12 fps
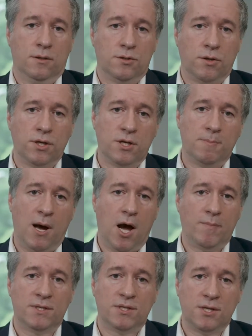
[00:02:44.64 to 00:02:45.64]
So the
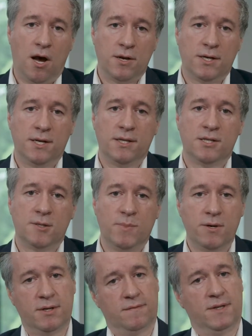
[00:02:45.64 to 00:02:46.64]
department started in the
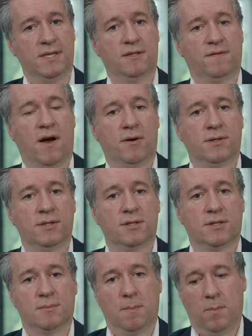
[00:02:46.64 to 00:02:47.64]
spirit of these
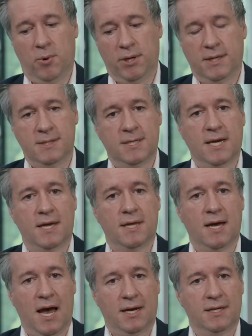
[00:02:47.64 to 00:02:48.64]
founders, bringing
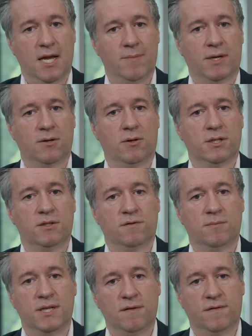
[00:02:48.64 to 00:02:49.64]
together academic knowledge
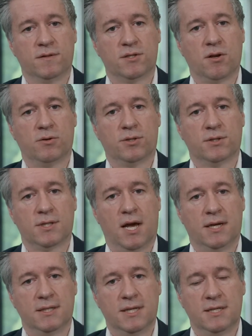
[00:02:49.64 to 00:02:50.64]
from different social
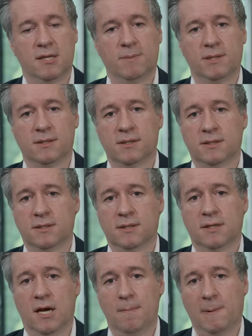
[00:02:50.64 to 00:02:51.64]
science disciplines,
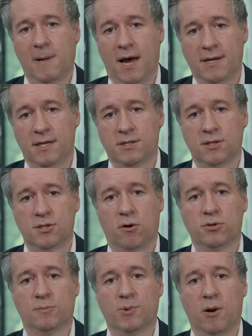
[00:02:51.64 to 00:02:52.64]
applying it to
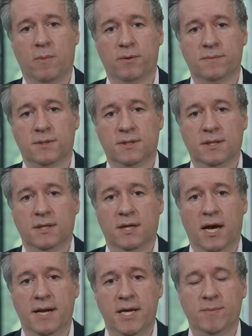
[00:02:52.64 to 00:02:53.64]
social problems,
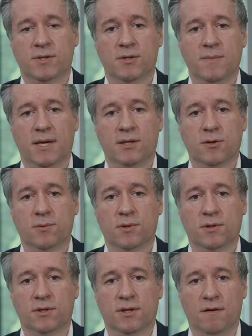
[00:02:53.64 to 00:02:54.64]
and aiming to make the
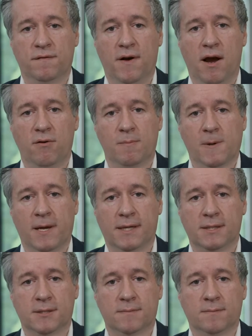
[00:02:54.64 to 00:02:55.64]
world a fairer
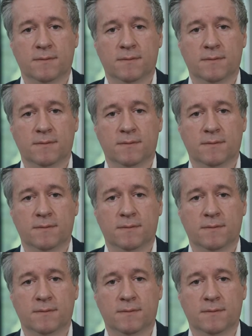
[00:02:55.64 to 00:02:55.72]
place.